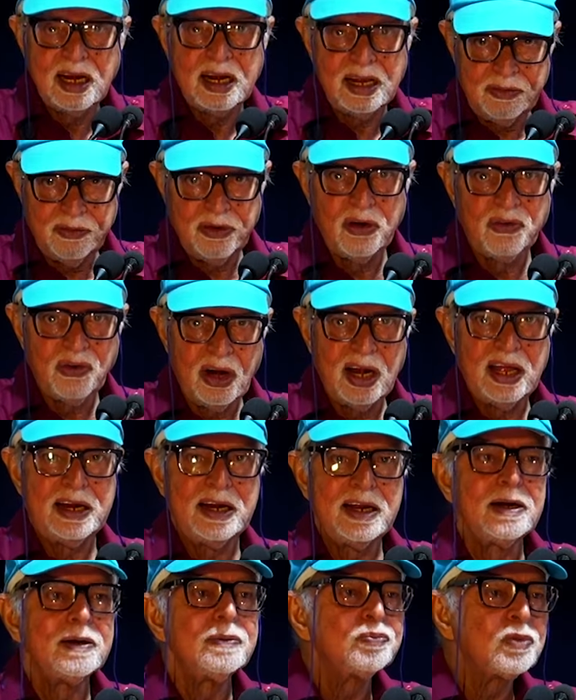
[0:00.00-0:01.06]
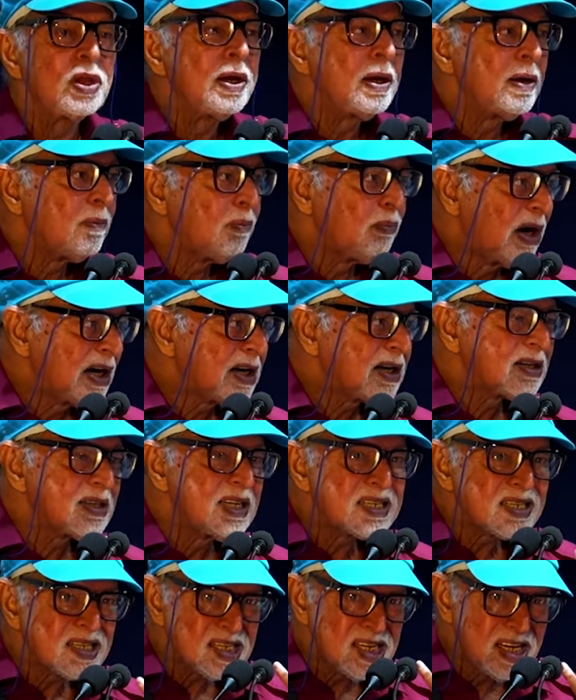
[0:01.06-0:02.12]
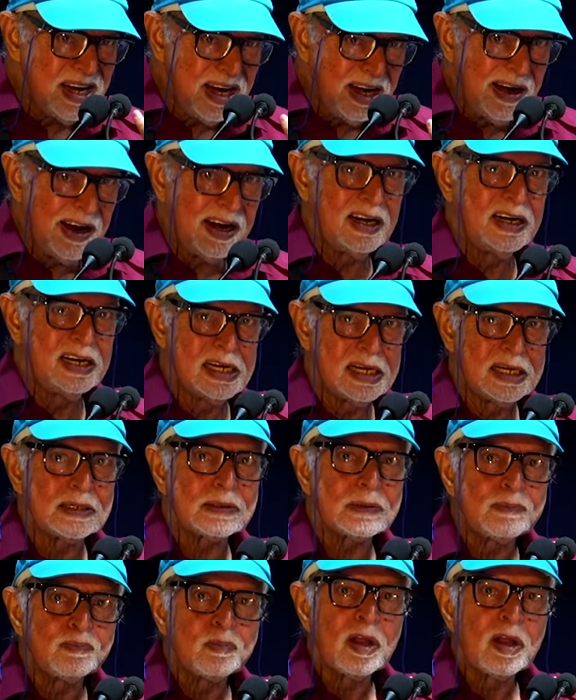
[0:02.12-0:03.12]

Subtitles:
the level of Lenin, but the seed ideas,